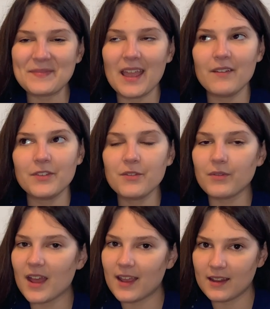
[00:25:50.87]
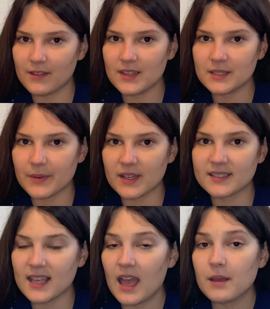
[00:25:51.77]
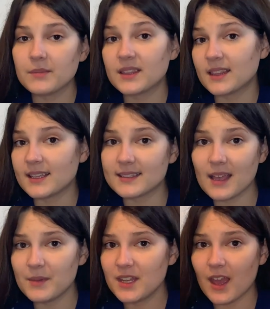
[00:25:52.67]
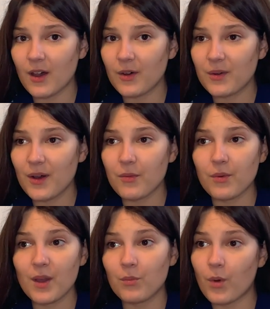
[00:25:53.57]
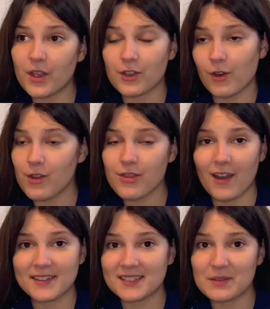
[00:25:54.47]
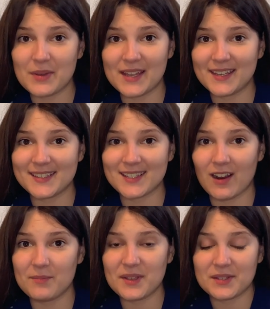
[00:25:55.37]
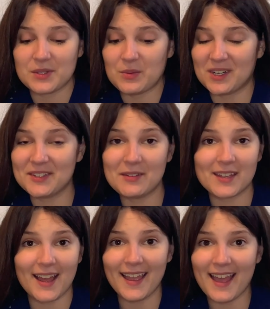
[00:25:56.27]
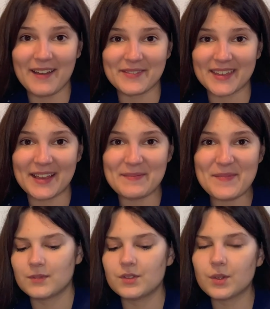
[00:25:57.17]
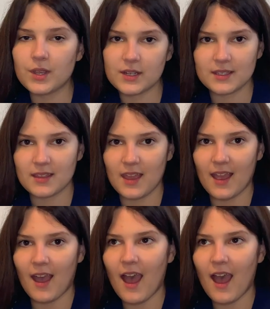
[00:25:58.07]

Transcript: If you've read any of these books, please let me know what your thoughts and opinions are because you all know that I have them. So here's the thing.